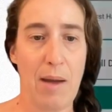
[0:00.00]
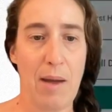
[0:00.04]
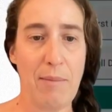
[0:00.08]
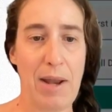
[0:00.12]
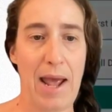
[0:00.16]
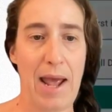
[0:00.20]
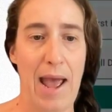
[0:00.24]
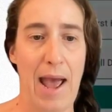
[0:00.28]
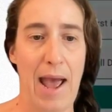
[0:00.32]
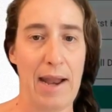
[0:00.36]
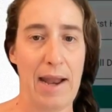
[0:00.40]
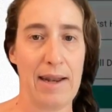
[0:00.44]
going
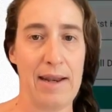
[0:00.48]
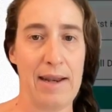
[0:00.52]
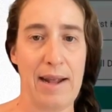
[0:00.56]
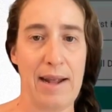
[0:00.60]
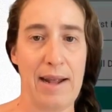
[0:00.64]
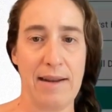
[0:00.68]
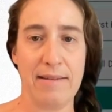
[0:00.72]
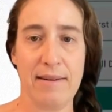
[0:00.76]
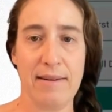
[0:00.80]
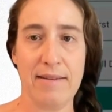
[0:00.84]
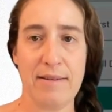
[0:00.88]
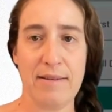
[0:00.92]
to add an
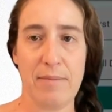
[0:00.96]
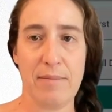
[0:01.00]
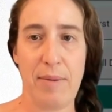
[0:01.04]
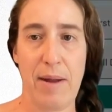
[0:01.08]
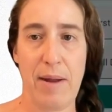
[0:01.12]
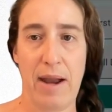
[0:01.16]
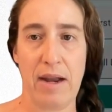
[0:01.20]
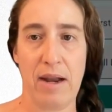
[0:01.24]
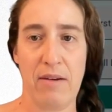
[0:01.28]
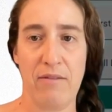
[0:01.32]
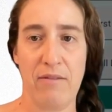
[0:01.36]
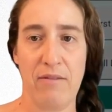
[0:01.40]

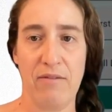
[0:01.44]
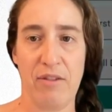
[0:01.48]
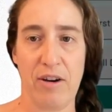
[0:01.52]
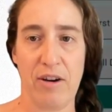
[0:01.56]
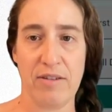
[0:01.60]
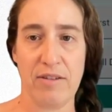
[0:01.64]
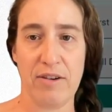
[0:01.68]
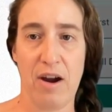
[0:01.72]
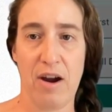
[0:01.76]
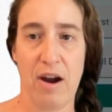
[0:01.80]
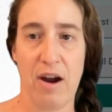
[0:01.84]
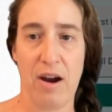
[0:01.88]
anticipated
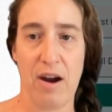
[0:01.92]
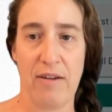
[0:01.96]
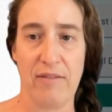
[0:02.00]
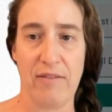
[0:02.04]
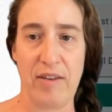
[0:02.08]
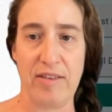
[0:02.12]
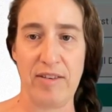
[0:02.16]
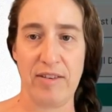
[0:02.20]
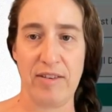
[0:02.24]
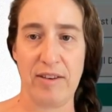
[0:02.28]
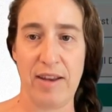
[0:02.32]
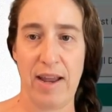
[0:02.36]
first
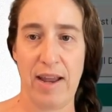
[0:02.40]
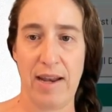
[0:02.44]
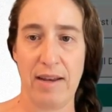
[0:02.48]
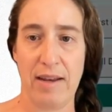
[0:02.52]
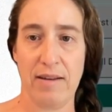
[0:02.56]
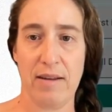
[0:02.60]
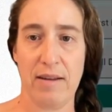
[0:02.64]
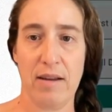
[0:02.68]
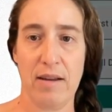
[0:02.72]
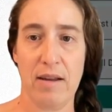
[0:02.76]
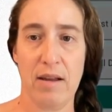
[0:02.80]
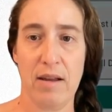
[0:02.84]
harvest
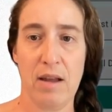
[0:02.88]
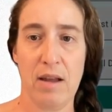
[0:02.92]
date